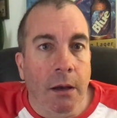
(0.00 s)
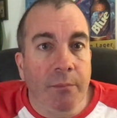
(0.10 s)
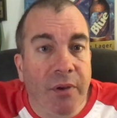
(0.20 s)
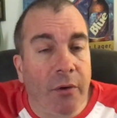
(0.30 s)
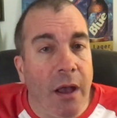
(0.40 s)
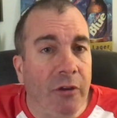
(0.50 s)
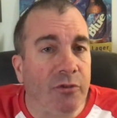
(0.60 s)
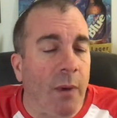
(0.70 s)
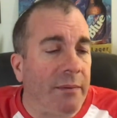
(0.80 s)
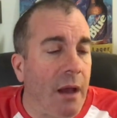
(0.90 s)
Purell, she
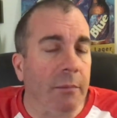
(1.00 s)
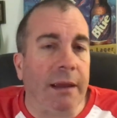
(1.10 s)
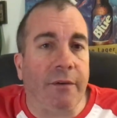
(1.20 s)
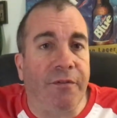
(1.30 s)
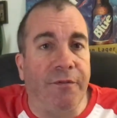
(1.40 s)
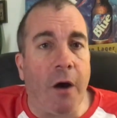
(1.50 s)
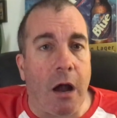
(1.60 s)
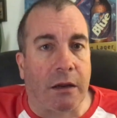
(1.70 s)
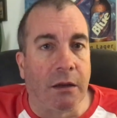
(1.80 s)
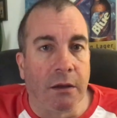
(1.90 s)
waits. I'm like,
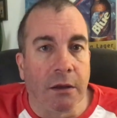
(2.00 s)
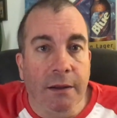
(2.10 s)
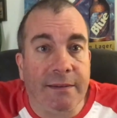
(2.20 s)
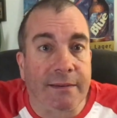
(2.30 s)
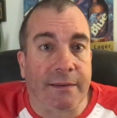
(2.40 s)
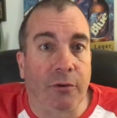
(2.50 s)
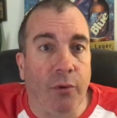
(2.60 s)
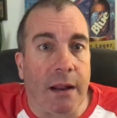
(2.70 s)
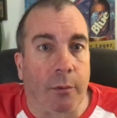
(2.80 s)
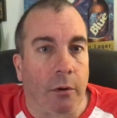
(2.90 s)
fuck! This is
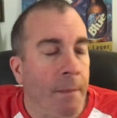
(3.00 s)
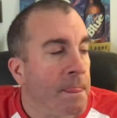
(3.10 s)
incredible.